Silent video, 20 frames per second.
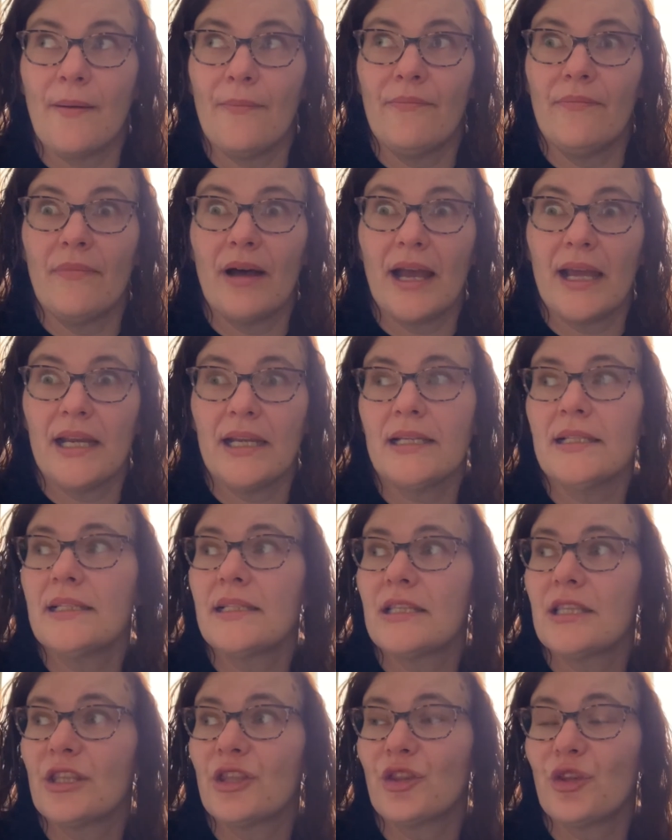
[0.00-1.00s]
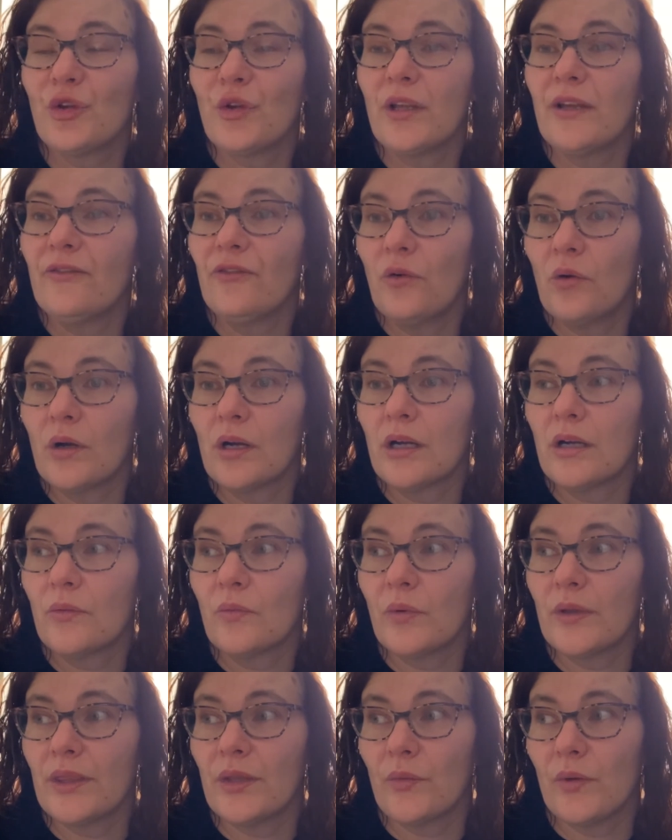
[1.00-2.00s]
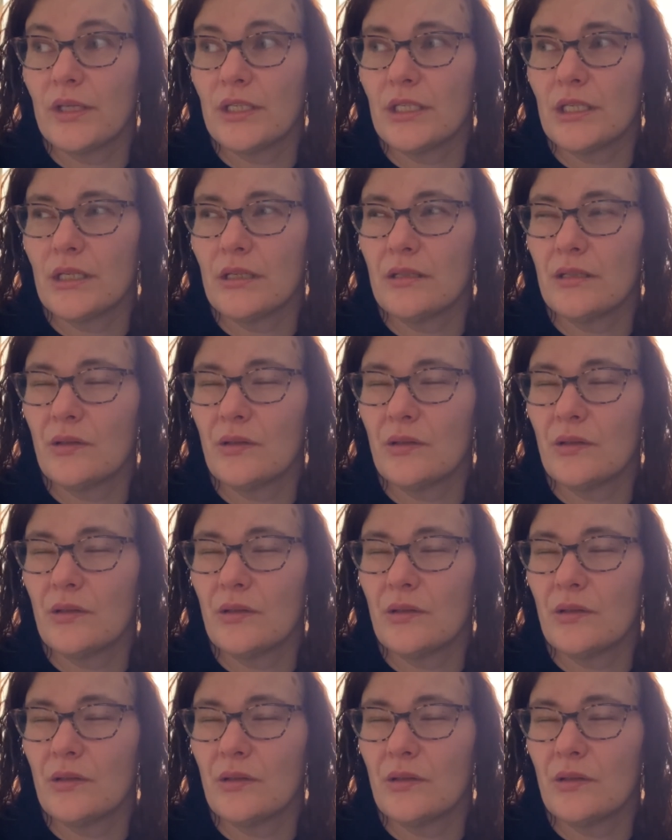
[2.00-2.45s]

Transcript: minus 34 with the wind chill,